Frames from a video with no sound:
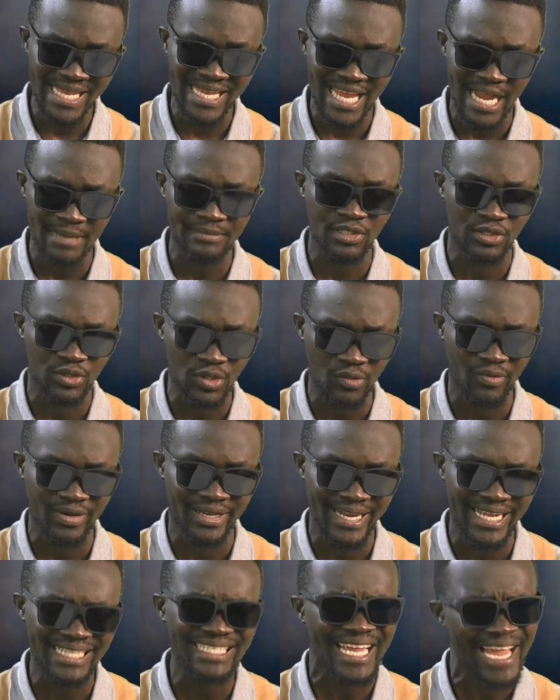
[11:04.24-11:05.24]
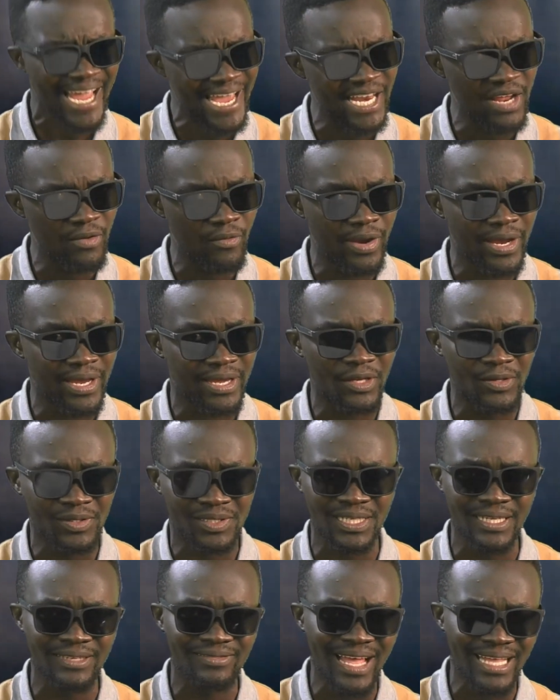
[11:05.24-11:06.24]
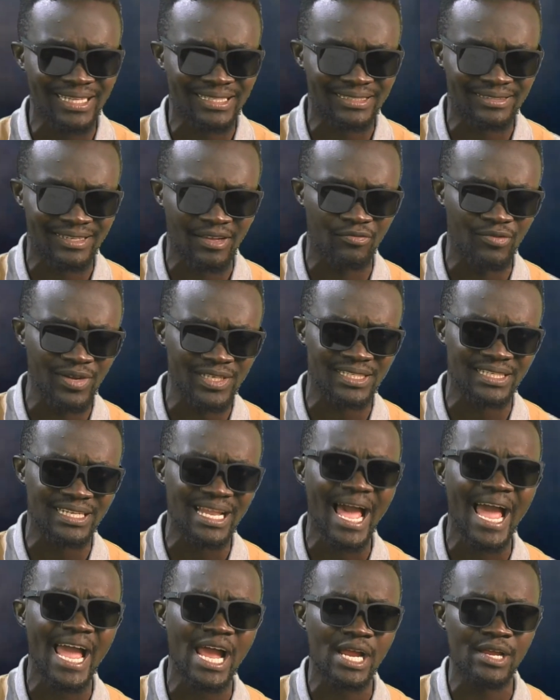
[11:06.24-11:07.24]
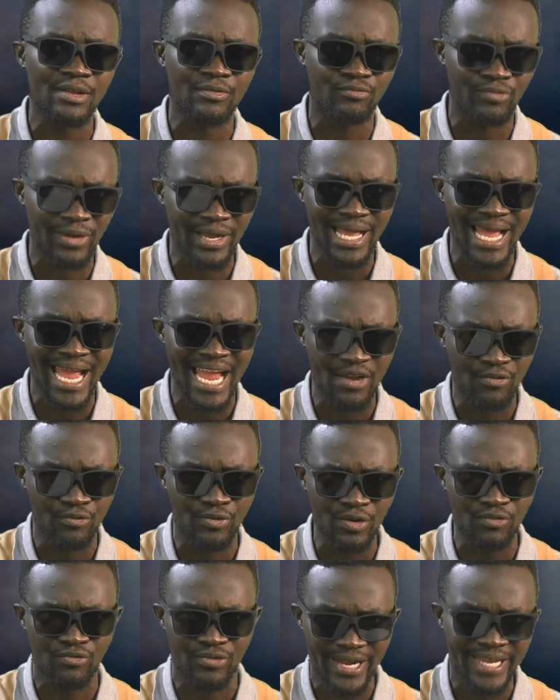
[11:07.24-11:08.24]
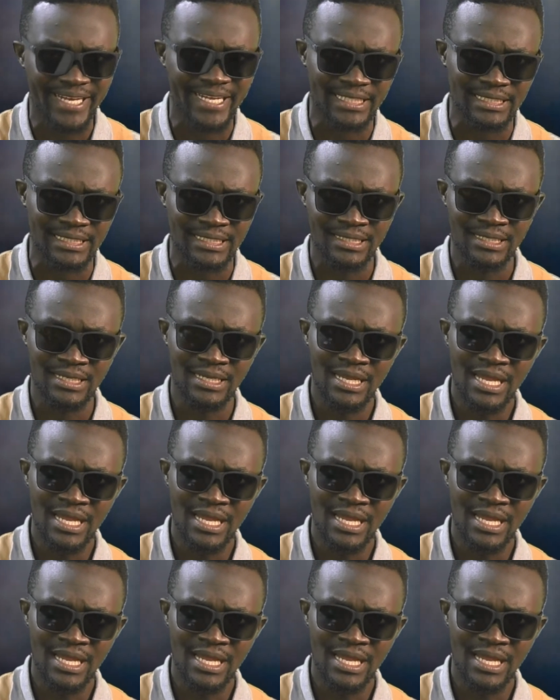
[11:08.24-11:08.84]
kept doing it anyway. You see, that's the reason I reread it.